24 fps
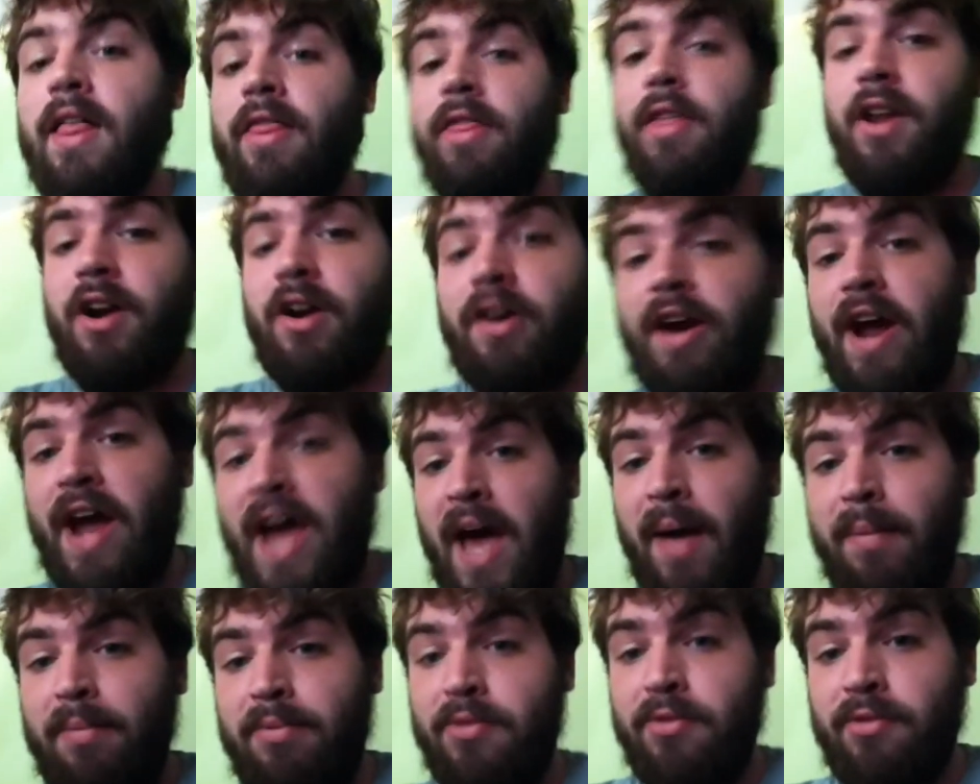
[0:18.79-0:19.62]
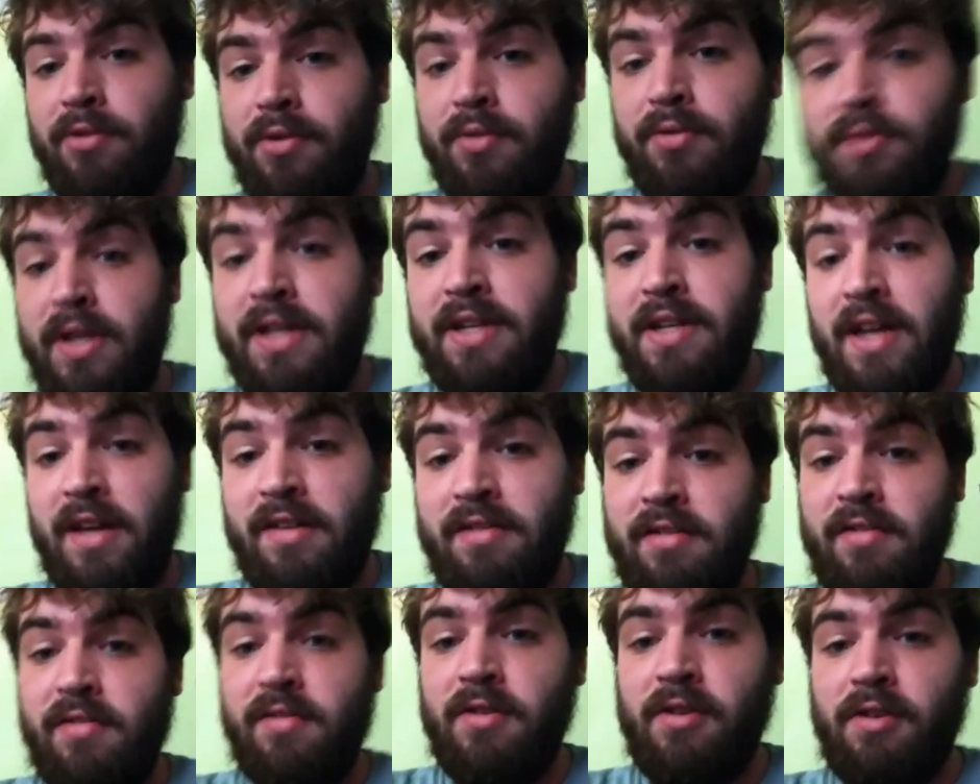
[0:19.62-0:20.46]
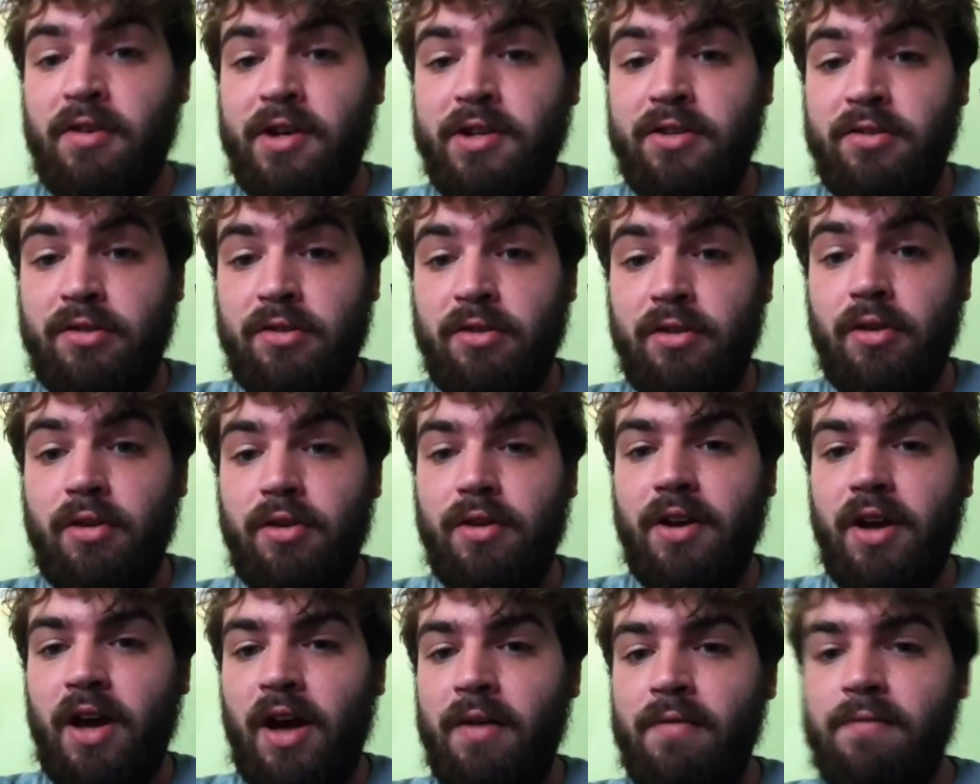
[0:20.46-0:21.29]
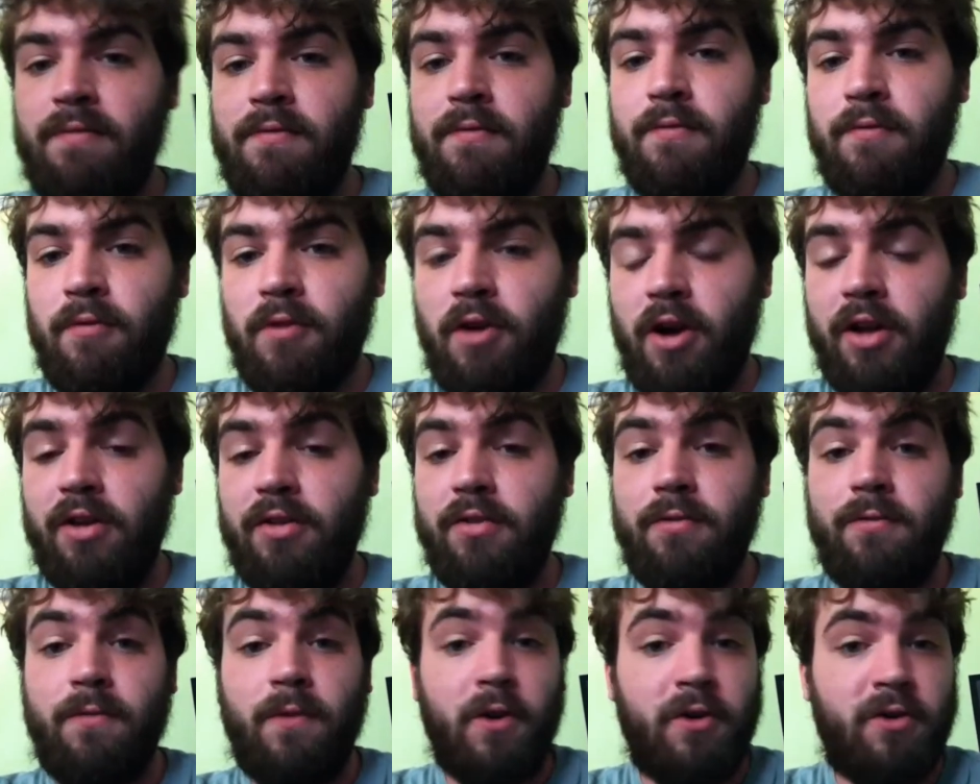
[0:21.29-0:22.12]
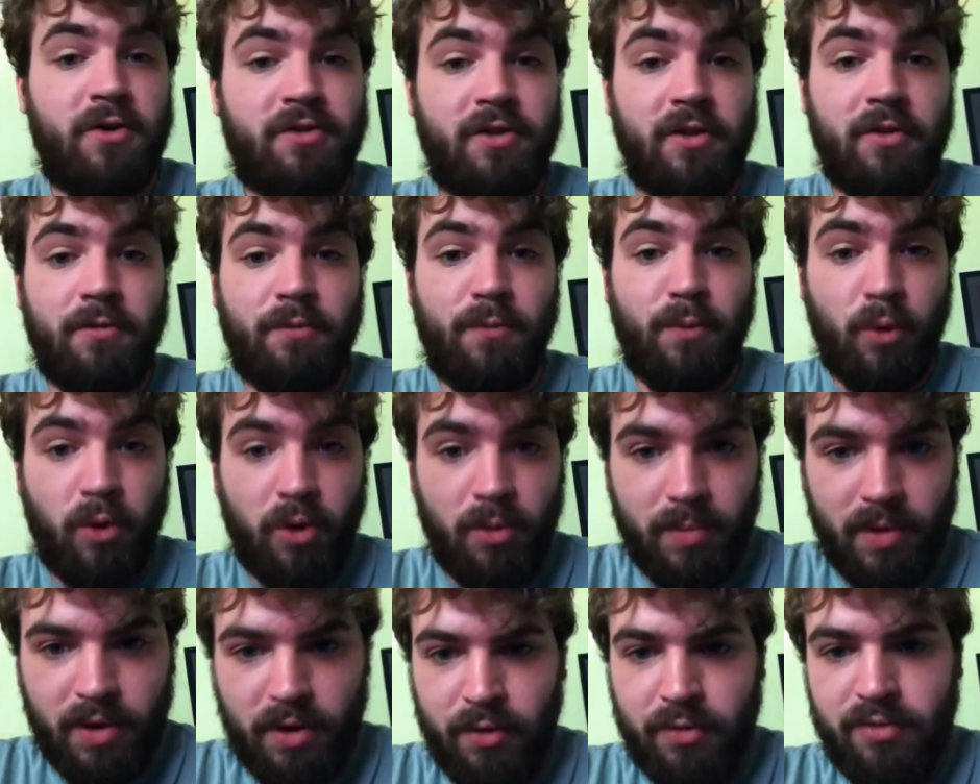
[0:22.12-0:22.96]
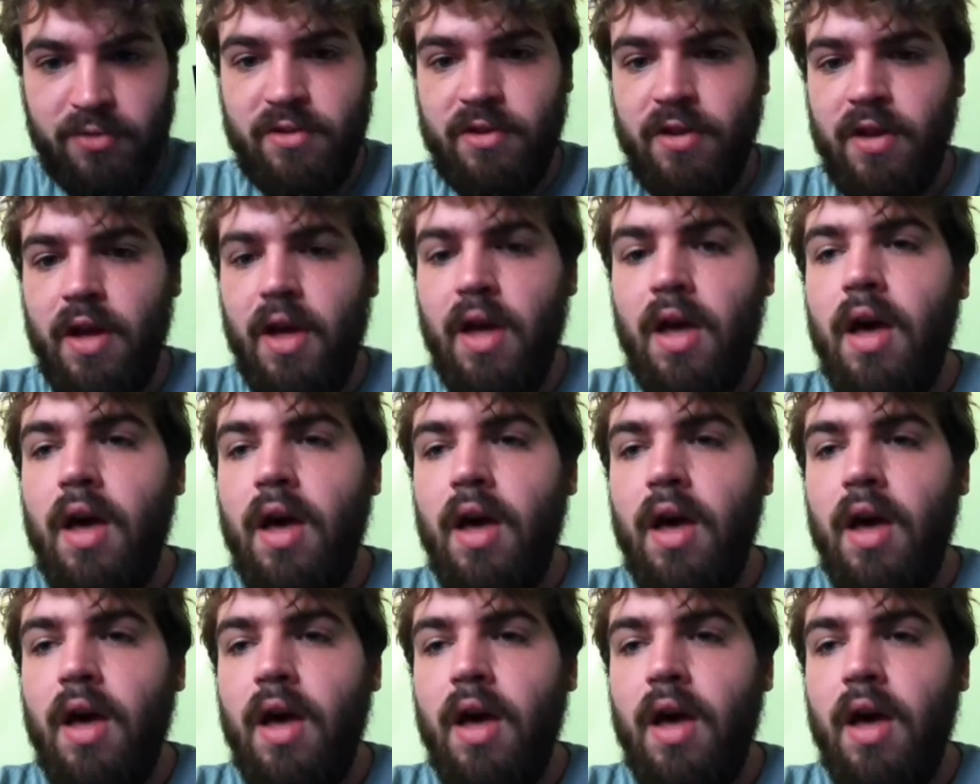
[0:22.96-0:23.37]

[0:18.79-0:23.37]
that are absolutely necessary to learn up front. First and foremost,